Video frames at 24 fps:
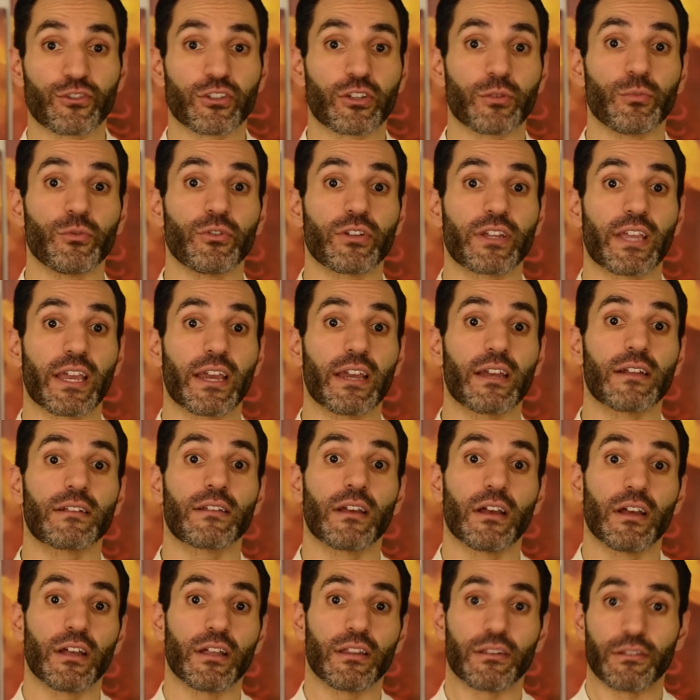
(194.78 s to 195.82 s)
to
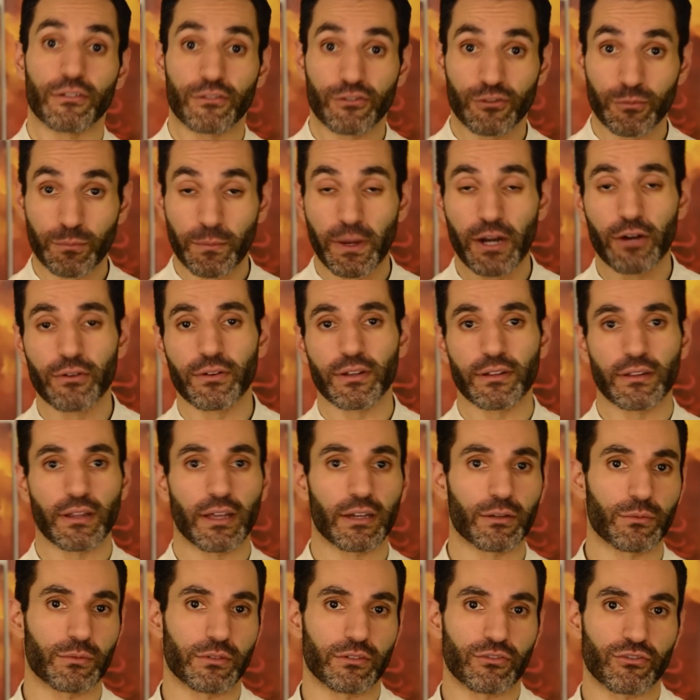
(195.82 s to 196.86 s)
communicate with the Sumerian
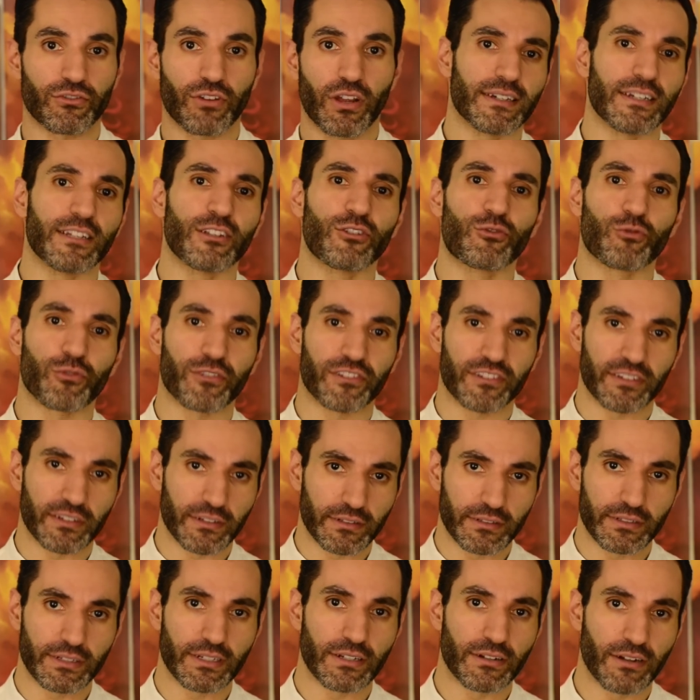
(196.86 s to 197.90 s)
language.
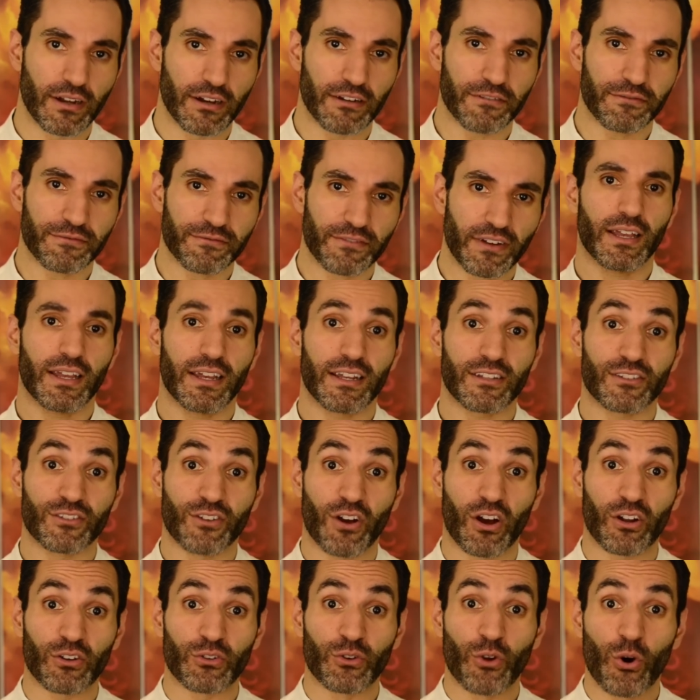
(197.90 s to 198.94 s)
Interestingly enough, it's
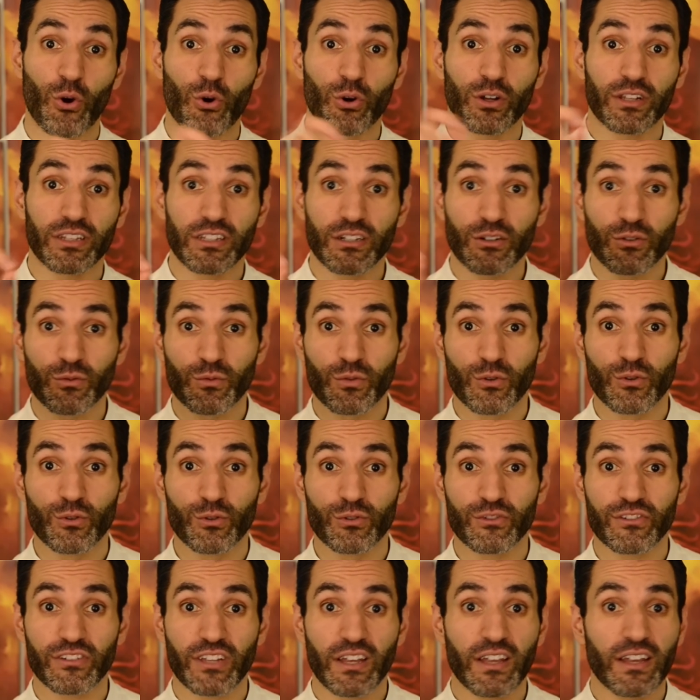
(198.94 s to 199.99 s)
got no clear
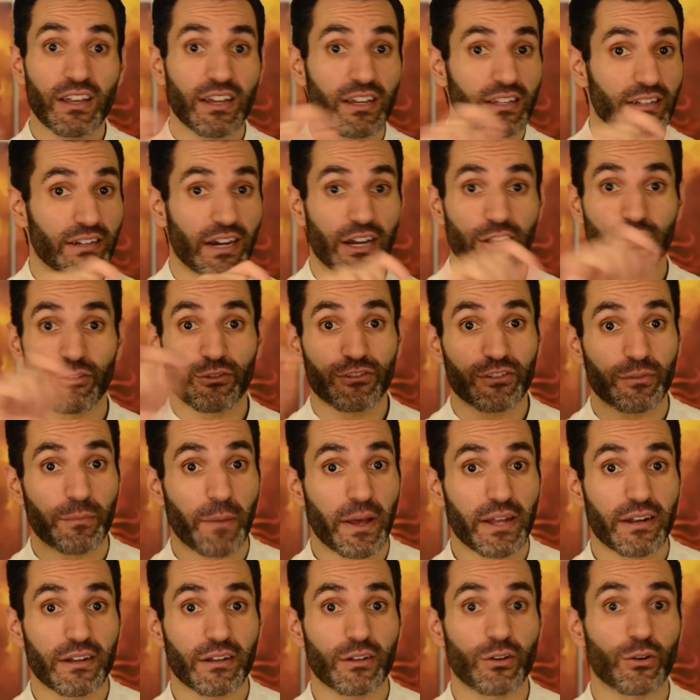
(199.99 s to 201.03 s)
roots in either
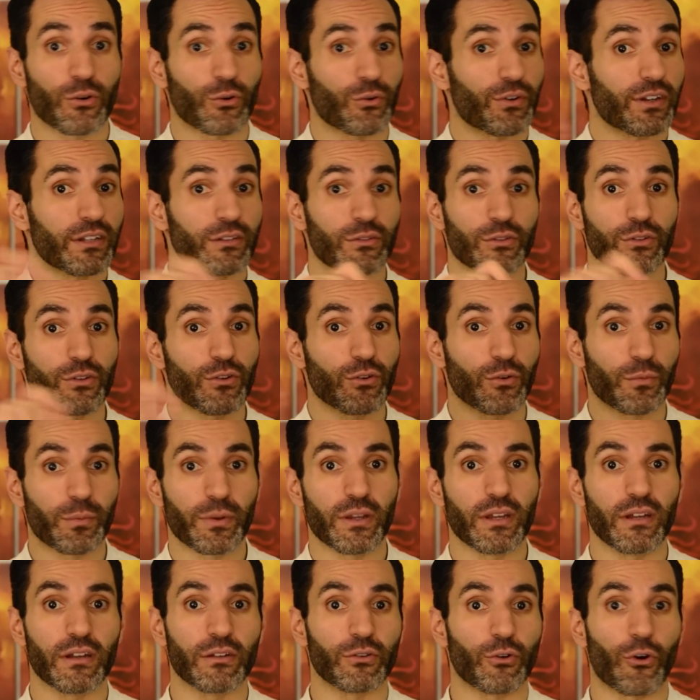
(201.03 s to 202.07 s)
Semitic or
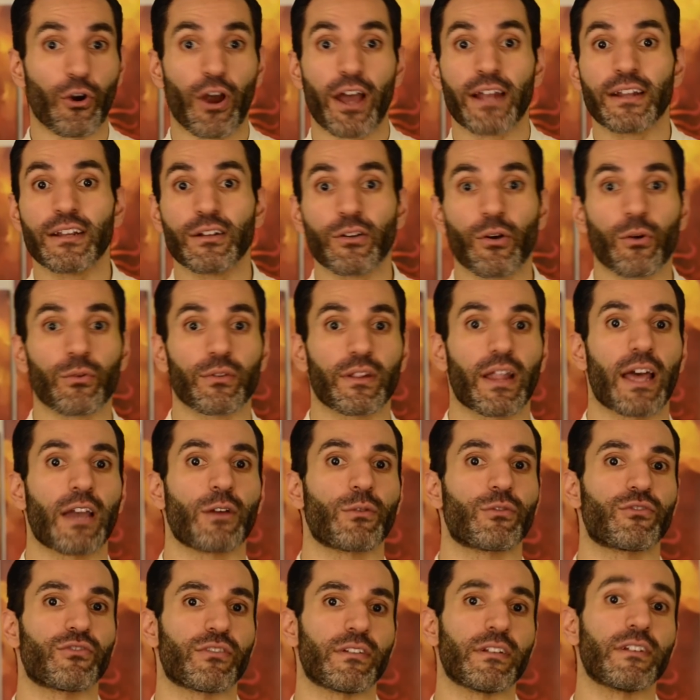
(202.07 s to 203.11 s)
Indo-European or any known
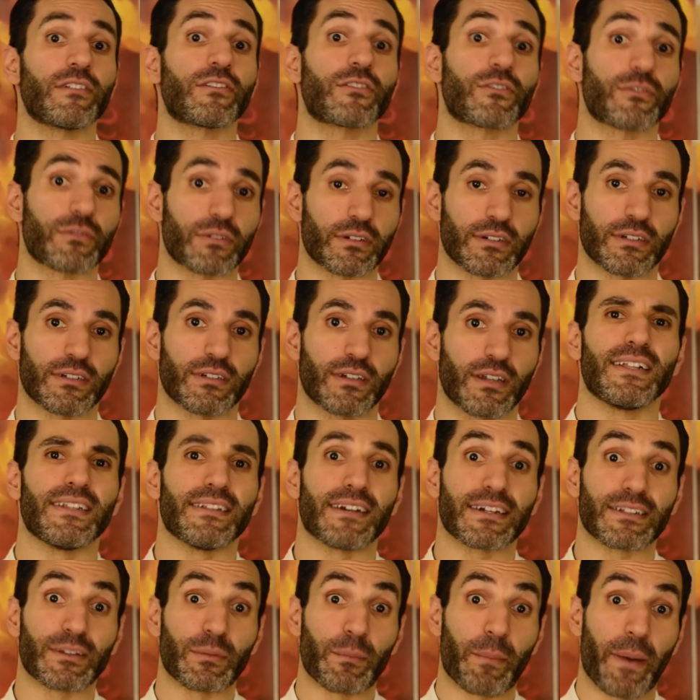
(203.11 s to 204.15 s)
language in history,
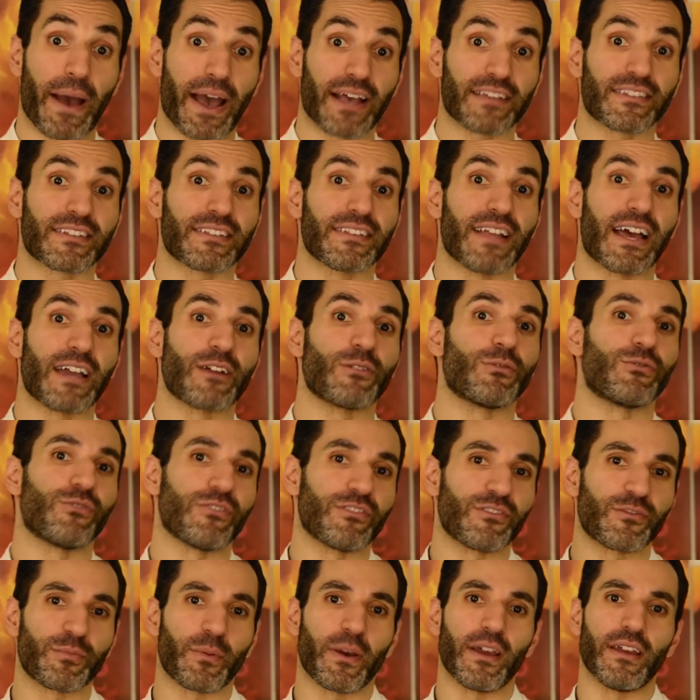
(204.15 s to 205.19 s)
like the Basque language
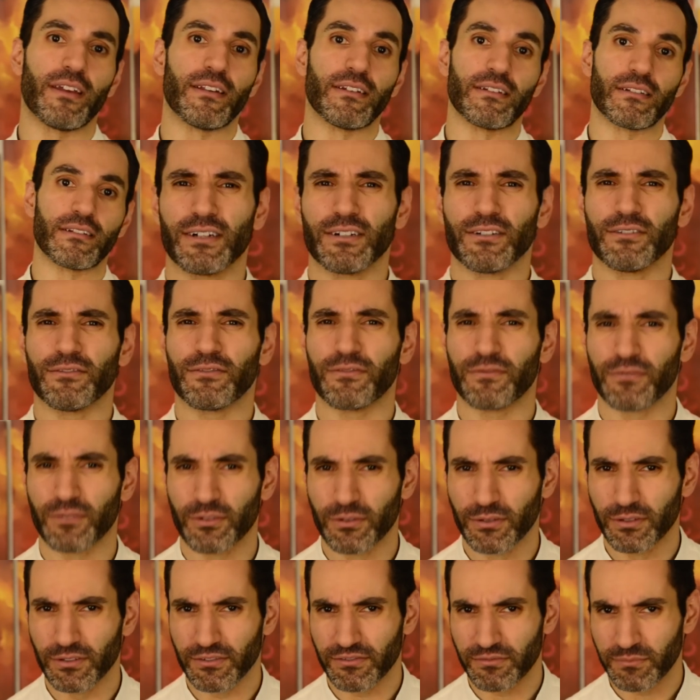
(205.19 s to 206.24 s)
in Spain.
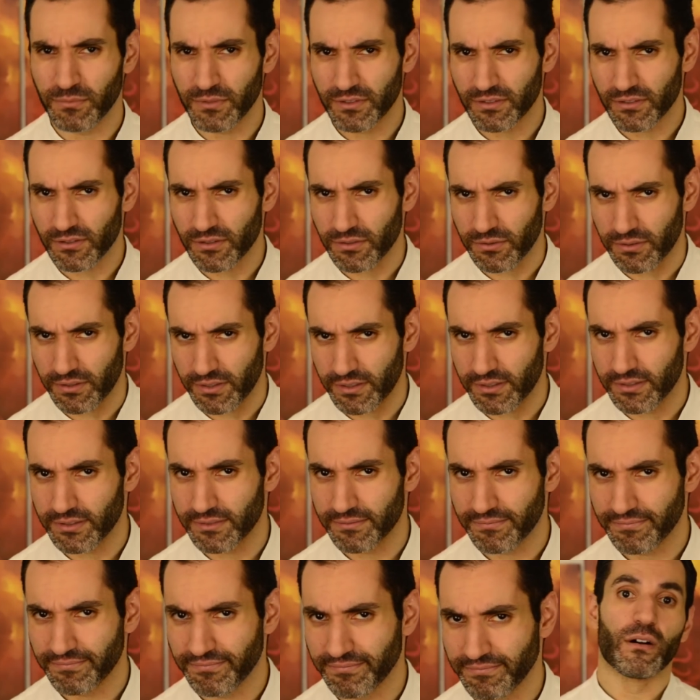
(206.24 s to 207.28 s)
Full of mystery.
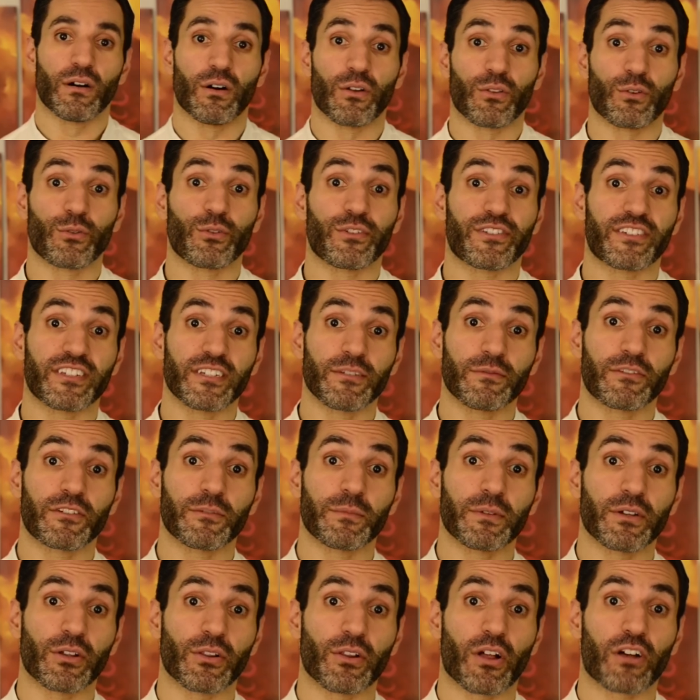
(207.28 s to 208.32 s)
Although there seems to
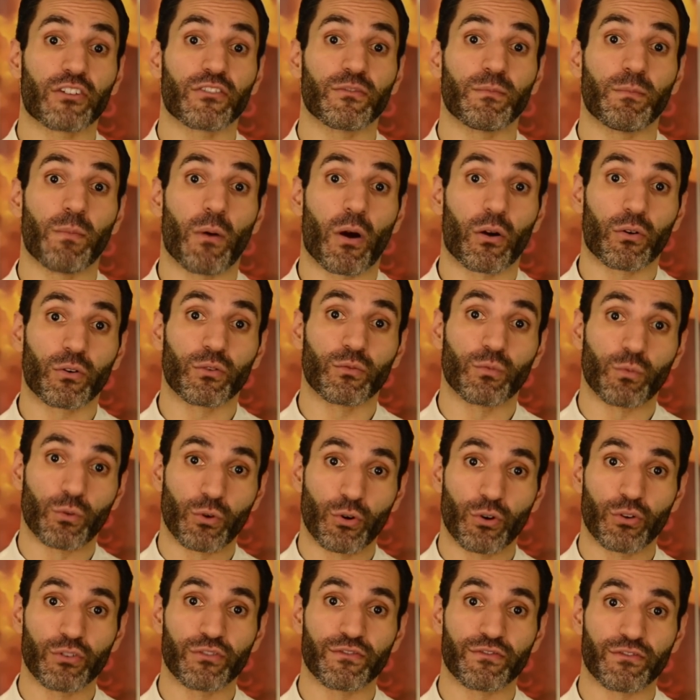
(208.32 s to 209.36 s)
be a lot of borrowed
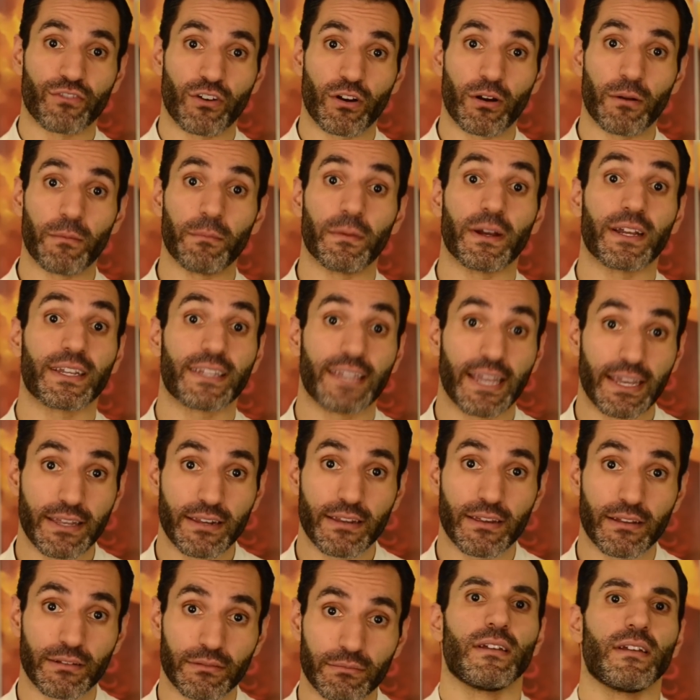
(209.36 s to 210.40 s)
words from
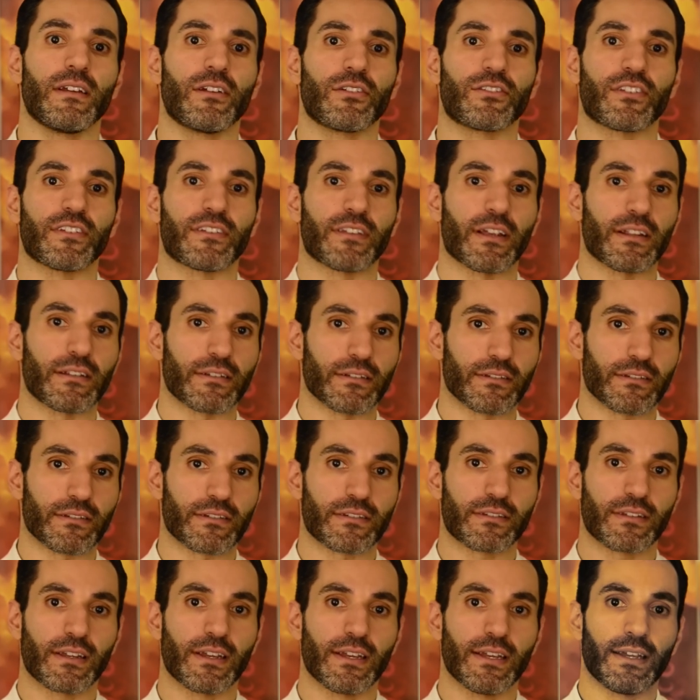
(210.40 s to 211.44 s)
Akkadian. Here's a
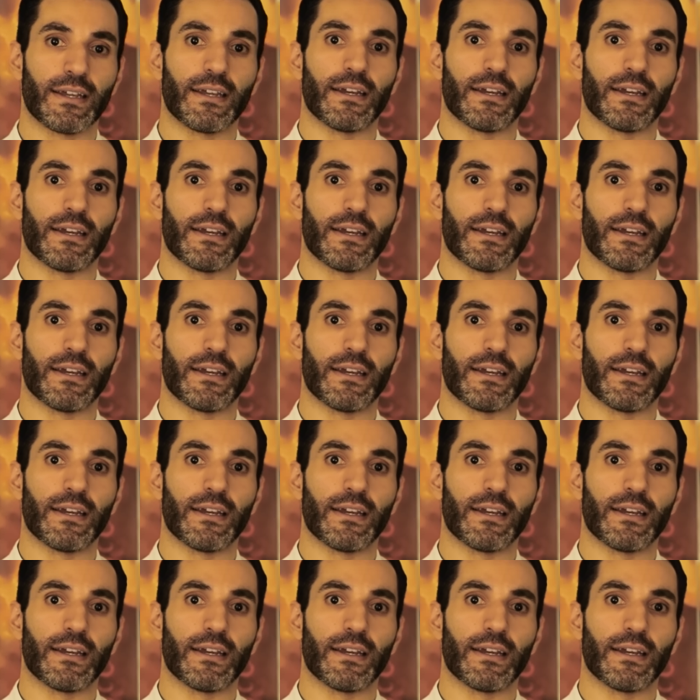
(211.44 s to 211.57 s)
sentence.